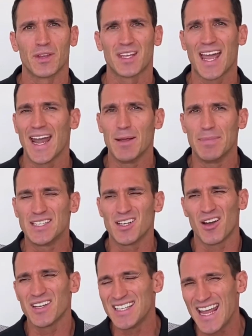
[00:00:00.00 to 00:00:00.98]
Can it be
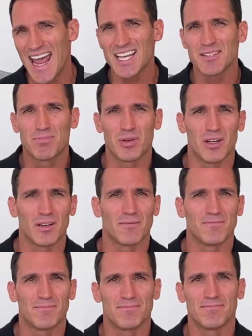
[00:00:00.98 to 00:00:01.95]
done? Yes,
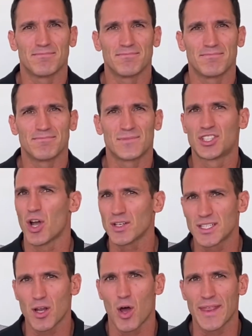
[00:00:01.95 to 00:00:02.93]
but
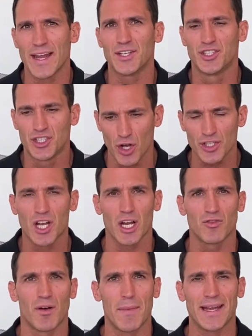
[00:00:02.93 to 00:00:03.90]
chances are they're just going
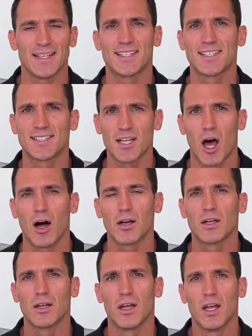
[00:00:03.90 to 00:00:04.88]
to remain
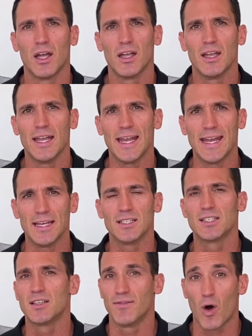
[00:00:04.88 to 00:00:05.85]
stuck in
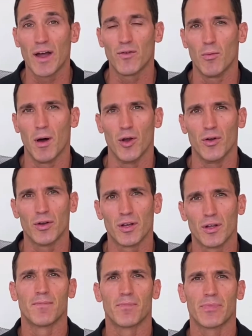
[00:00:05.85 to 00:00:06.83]
survival mode.
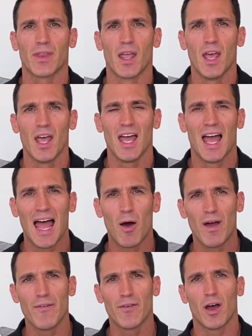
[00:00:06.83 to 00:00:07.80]

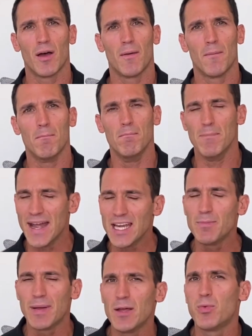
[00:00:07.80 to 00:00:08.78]
However,
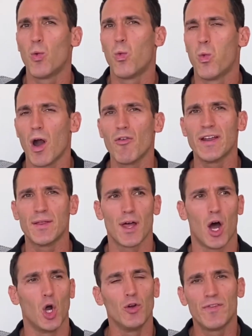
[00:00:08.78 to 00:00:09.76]
many people worry
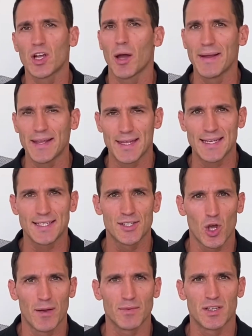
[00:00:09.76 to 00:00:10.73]
that overcoming these
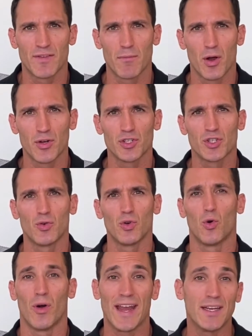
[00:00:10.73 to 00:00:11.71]
types of emotional
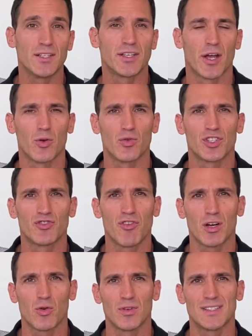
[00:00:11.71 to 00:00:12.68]
or internal
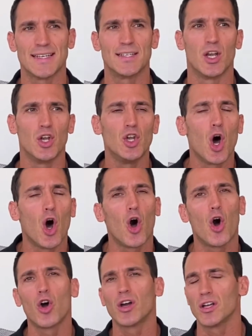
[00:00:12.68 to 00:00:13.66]
struggles is
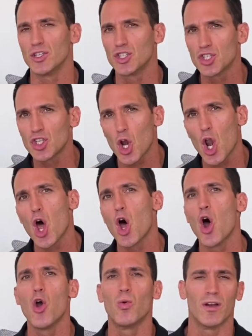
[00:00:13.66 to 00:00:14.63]
long and
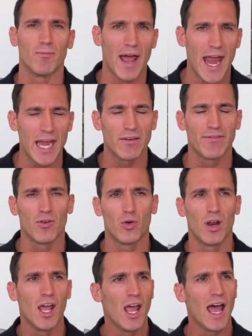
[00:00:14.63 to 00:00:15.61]
slow and
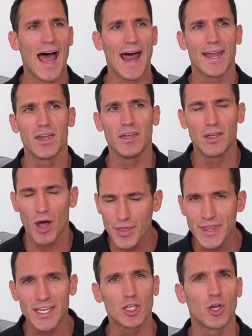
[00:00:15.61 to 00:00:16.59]
painful, and
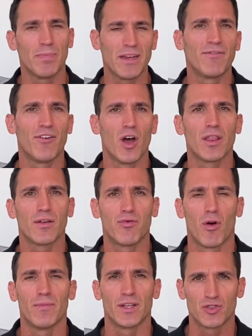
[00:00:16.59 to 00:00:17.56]
nothing could be further
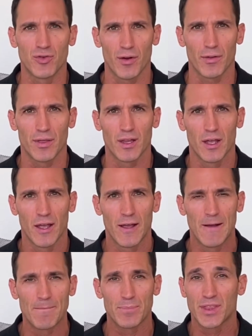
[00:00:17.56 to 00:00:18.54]
from the truth.
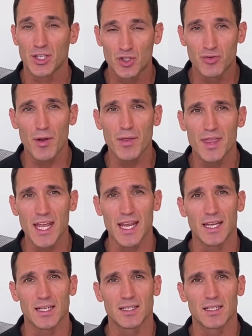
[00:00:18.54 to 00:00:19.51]
The truth
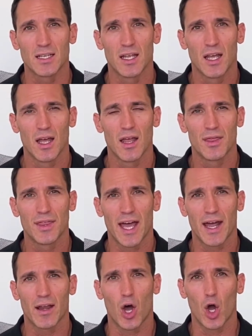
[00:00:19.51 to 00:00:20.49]
is
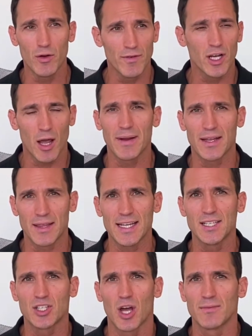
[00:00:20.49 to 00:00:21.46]
that overcoming
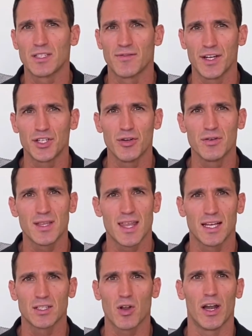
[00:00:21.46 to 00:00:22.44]
these types of issues,
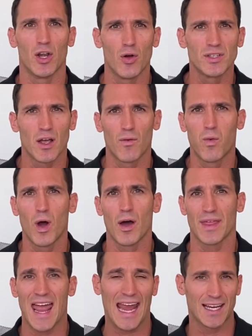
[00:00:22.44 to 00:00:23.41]
things like low self
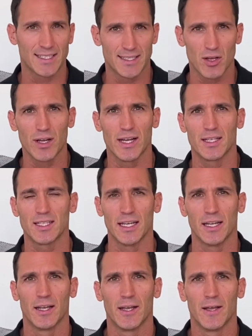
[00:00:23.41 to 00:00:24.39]
worth, anxiety,
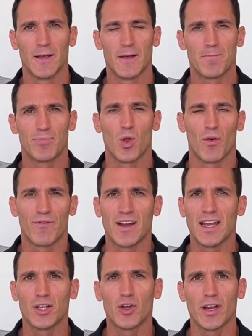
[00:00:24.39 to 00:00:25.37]
not
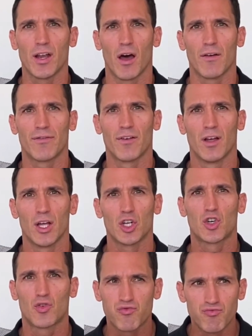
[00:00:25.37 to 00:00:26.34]
feeling good enough,
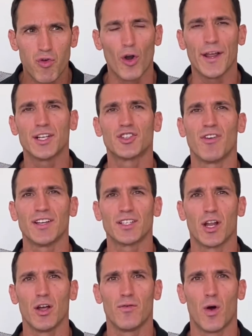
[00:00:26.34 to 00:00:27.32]
chronic stress
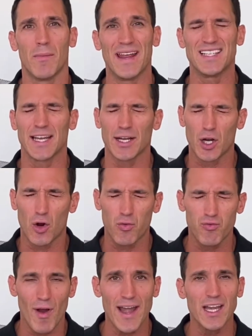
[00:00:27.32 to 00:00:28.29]
and overwhelm, is
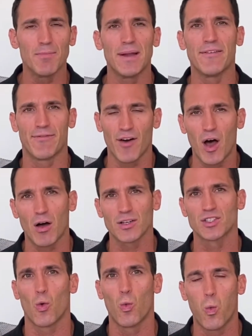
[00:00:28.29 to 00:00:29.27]
incredibly
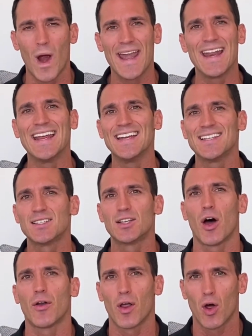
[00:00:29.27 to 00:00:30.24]
fast when it's
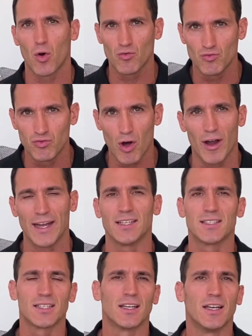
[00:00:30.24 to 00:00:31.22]
done
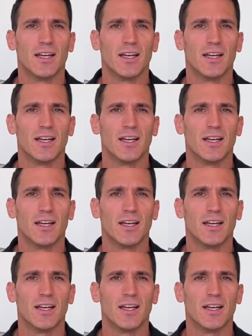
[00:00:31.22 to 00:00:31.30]
right.